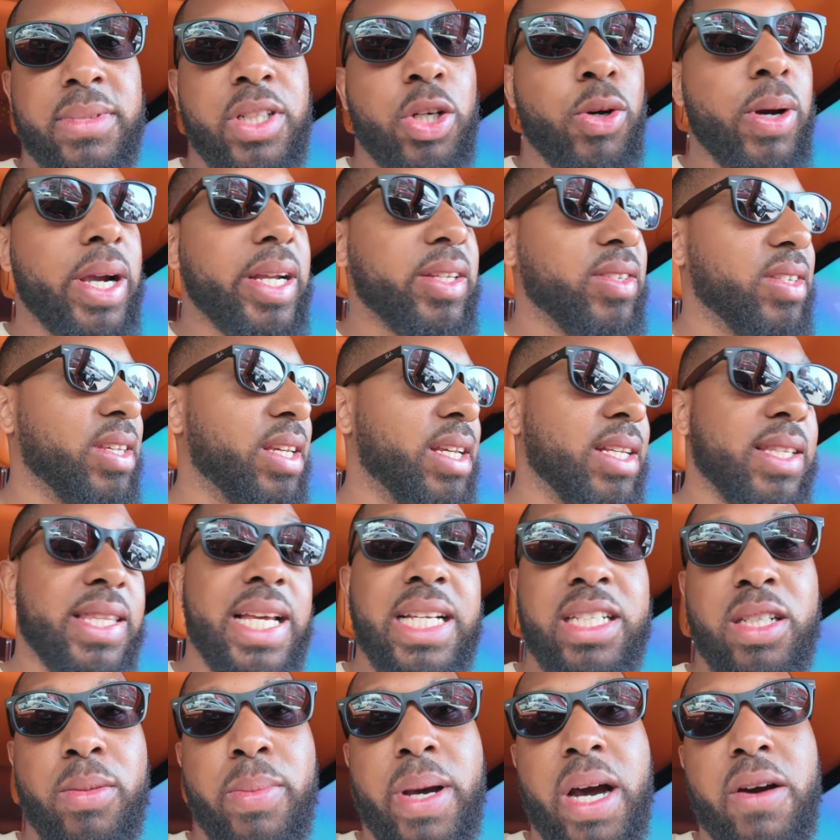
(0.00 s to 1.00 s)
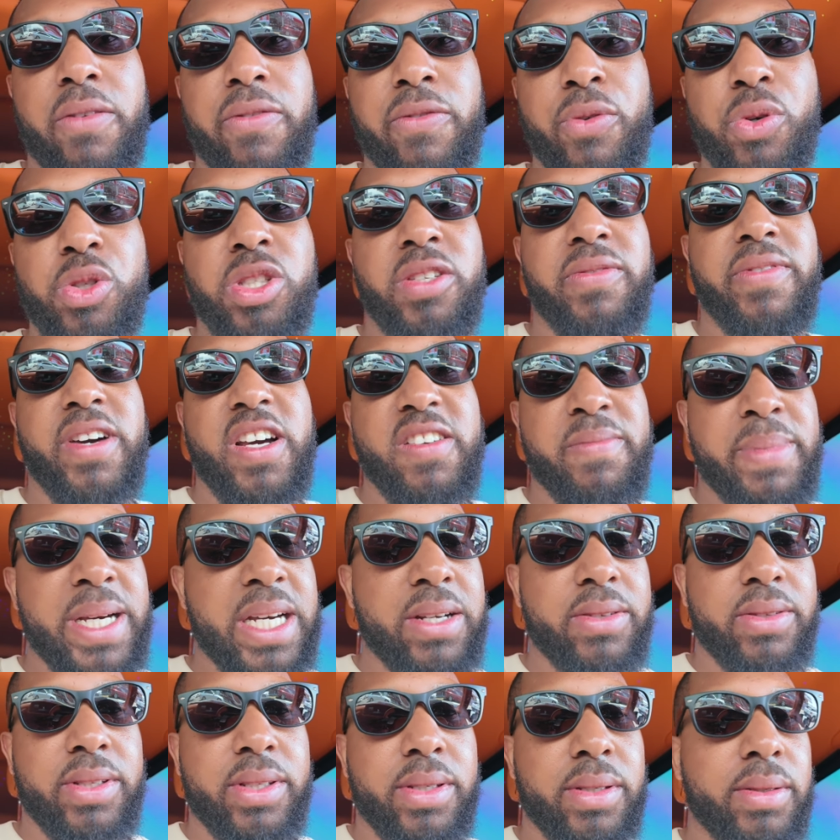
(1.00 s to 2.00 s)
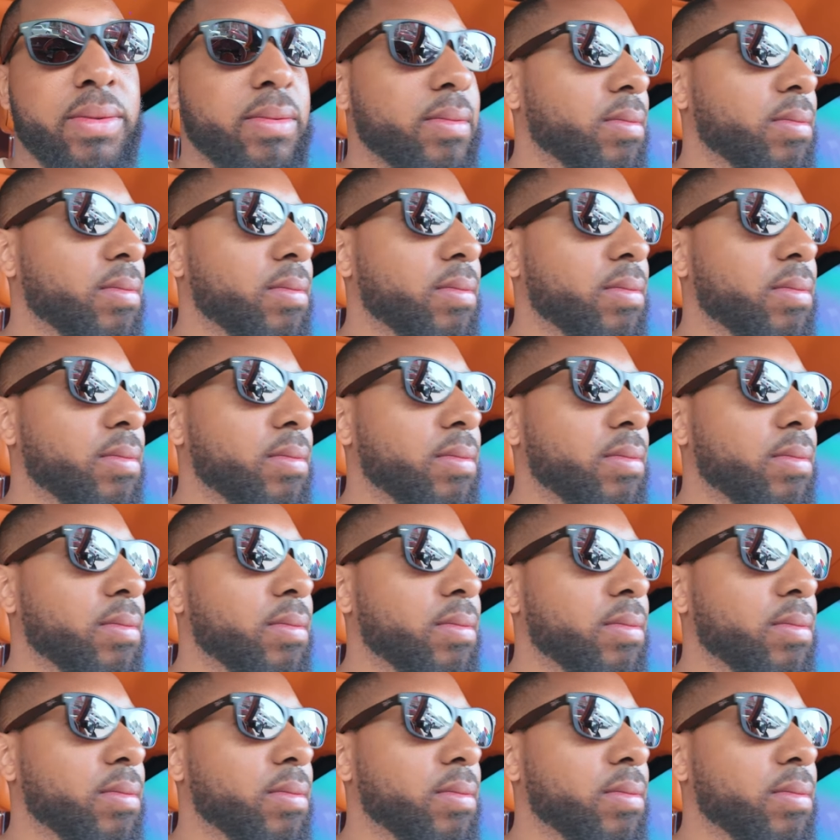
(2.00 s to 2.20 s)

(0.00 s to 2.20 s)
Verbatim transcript: Crazy, that's about 45 pounds.